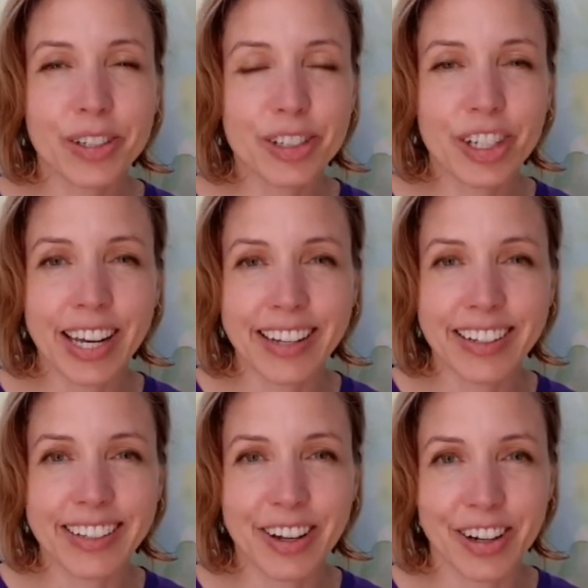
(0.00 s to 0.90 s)
your
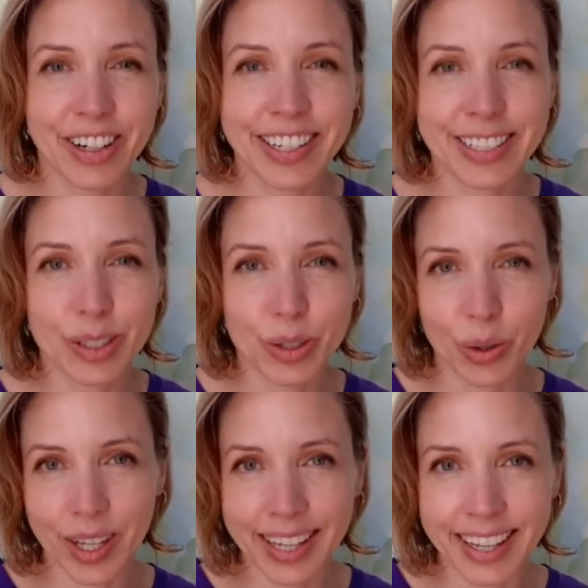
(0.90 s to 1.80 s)
child are
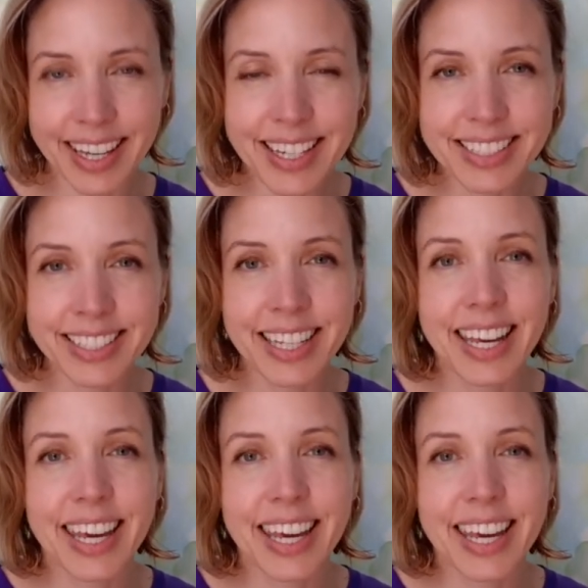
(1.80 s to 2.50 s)
enjoying it.